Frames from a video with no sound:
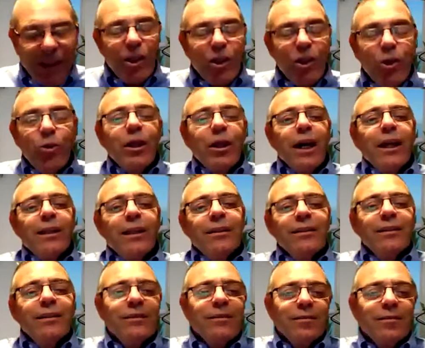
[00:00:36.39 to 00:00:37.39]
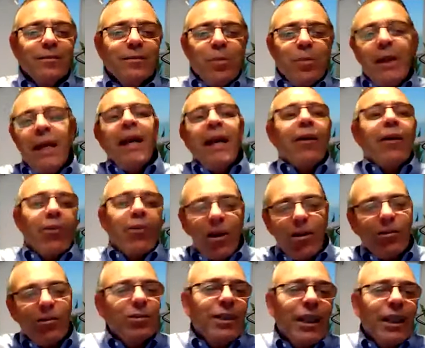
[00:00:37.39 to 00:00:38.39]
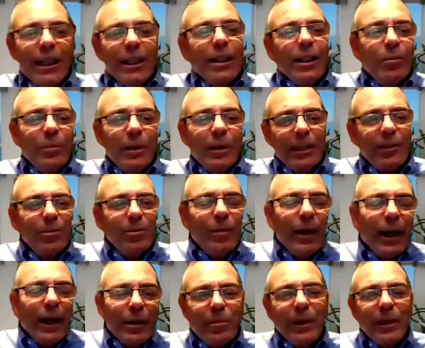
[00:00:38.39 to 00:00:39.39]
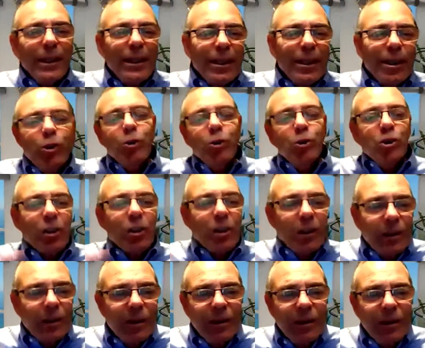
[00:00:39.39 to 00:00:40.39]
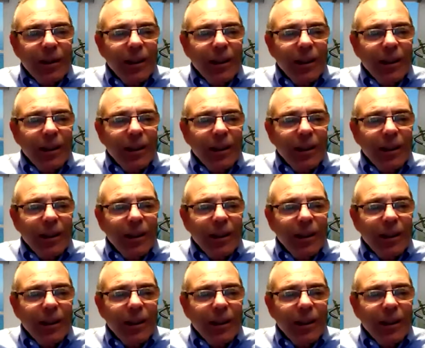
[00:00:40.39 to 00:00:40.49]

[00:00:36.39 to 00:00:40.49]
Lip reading: You can play around a little bit by being neutral